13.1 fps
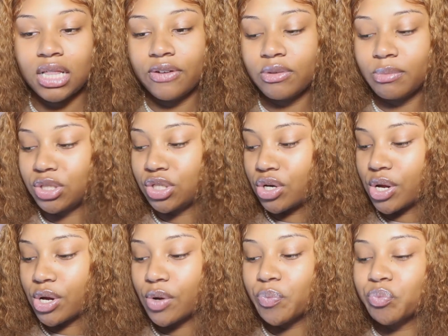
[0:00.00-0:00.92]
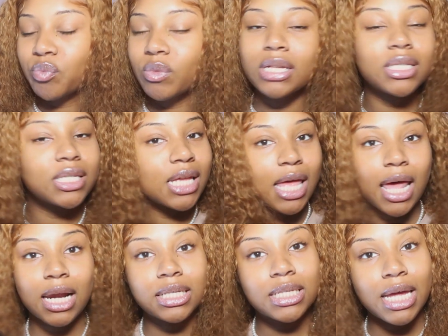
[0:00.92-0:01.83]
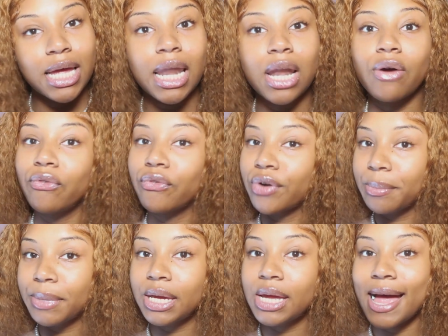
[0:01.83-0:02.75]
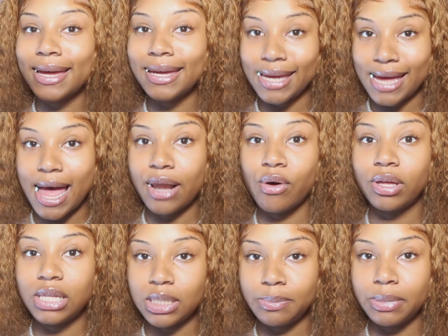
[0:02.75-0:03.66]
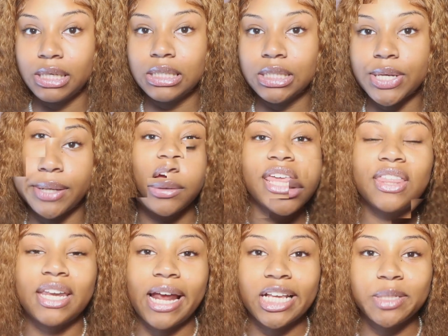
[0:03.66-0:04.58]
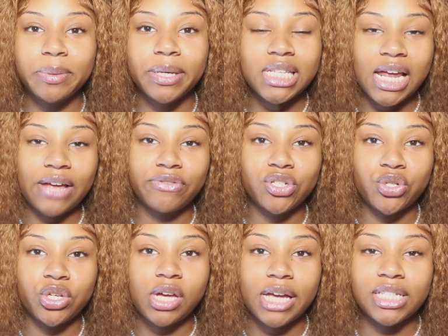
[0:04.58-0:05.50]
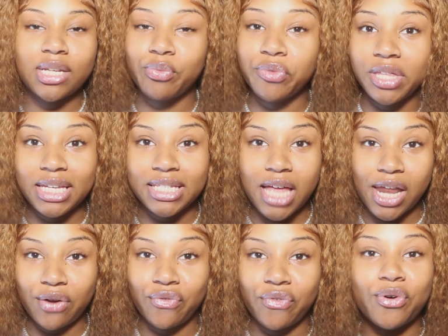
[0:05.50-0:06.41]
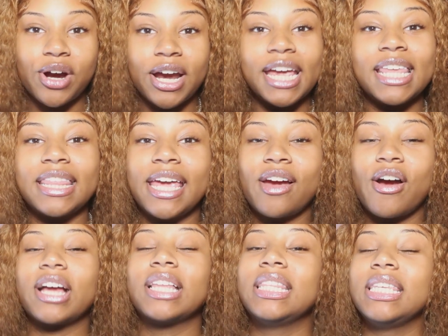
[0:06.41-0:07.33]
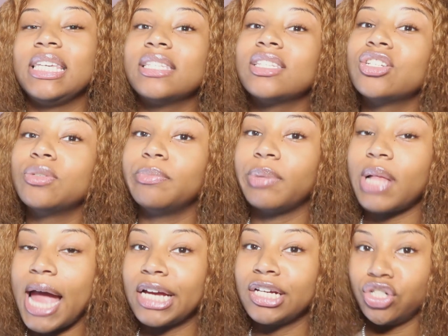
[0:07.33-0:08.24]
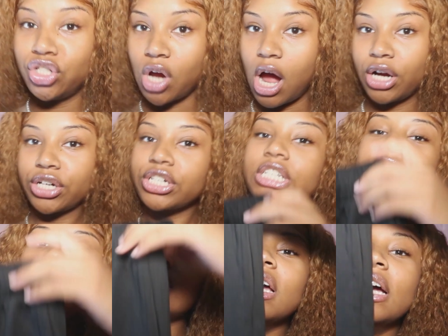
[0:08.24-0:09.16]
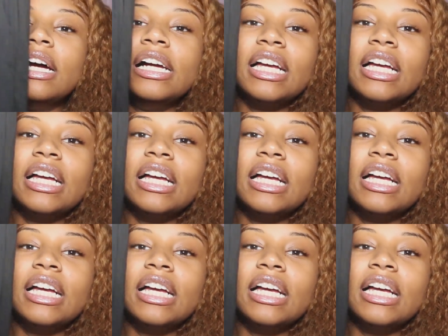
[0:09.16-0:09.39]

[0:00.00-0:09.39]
I love the material. 10 out of 10 for me again on this piece. Okay, the next piece that I have to show you guys, I'm really excited for, and they are these black joggers.